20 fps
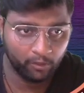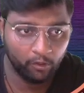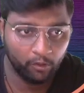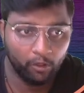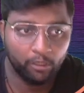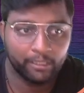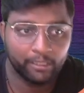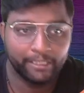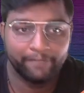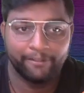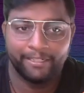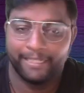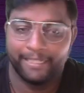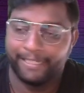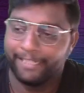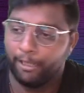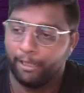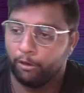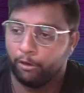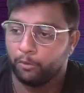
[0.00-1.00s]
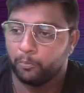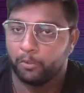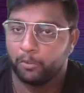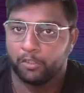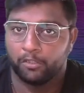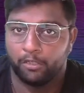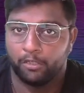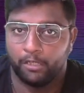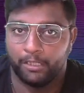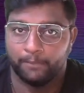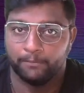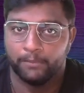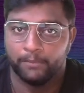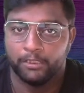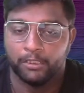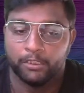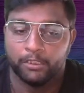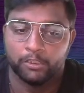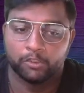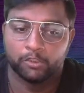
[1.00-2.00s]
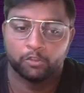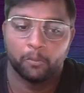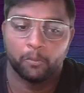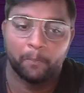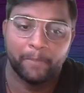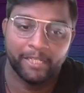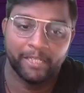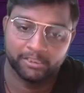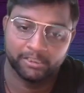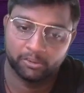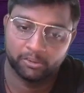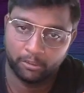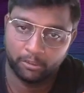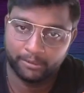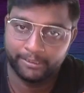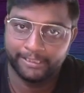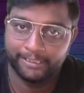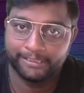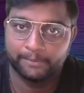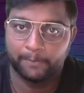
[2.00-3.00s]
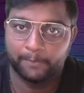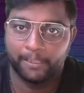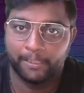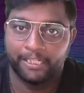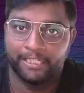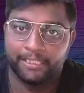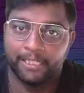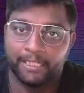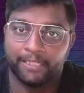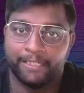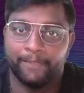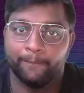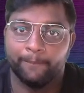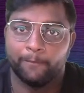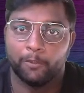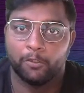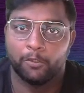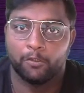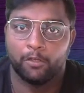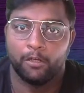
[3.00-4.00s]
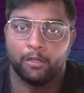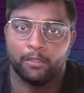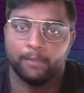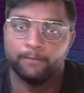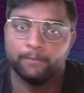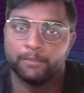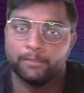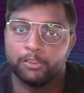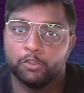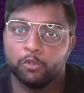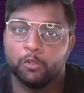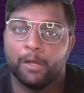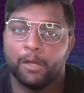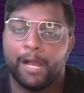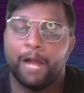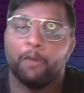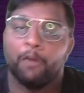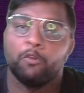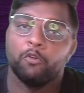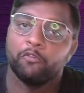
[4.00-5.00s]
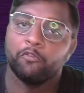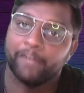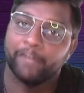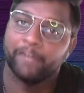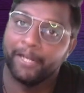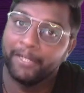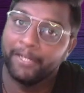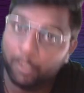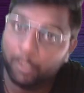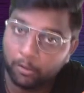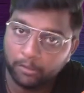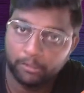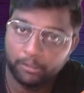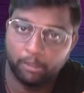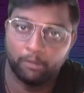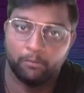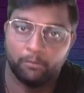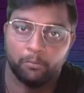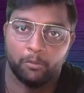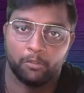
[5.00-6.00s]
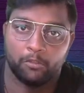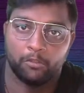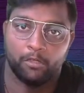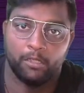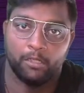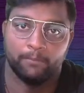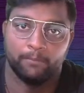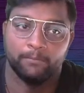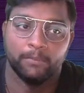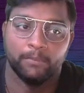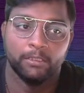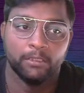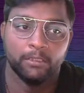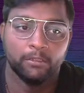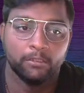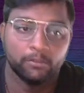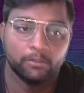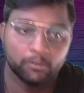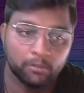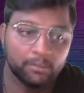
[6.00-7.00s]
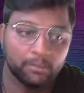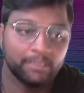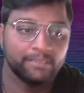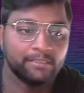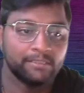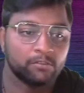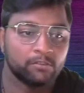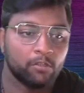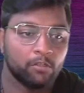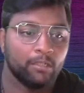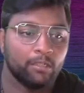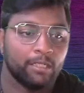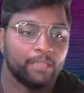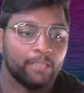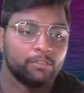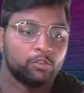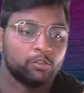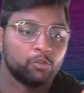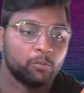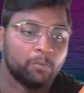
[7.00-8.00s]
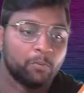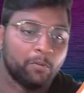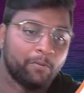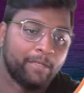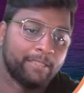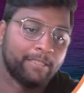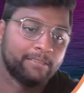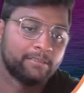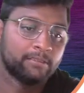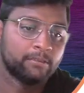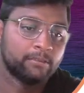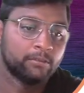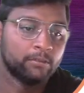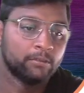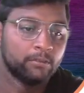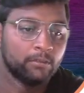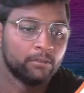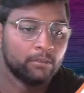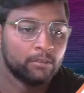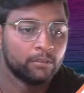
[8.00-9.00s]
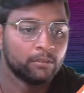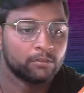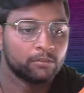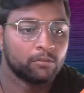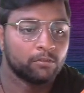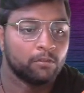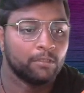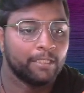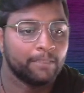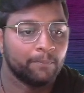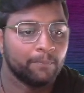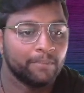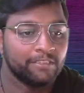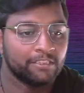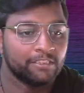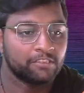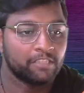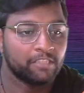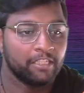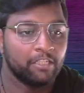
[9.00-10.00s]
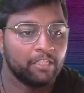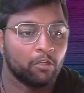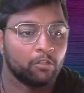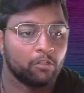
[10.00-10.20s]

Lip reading: or even any output column. So based on these particular input columns, you have to find out the output column. So this is called unsupervised. So let me just read